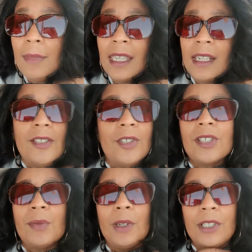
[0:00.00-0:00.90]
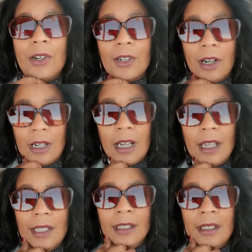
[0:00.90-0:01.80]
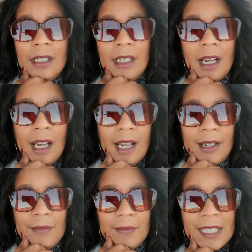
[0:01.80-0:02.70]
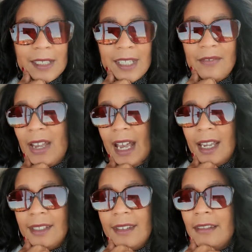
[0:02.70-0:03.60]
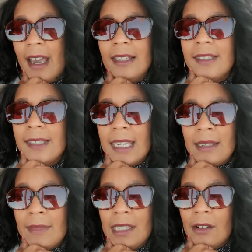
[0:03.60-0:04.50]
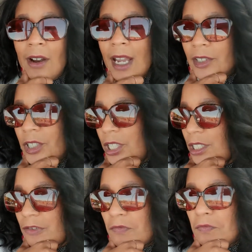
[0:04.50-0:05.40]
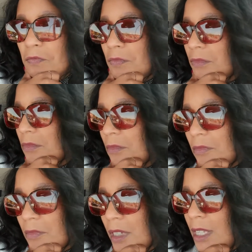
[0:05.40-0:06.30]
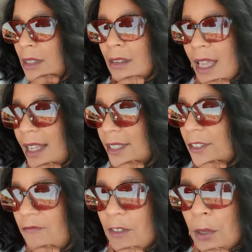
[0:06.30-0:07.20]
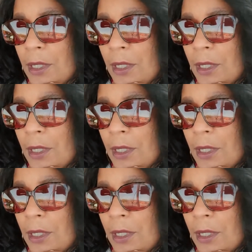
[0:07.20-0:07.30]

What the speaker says: and I just want her gone, because I've had that same interaction in the last few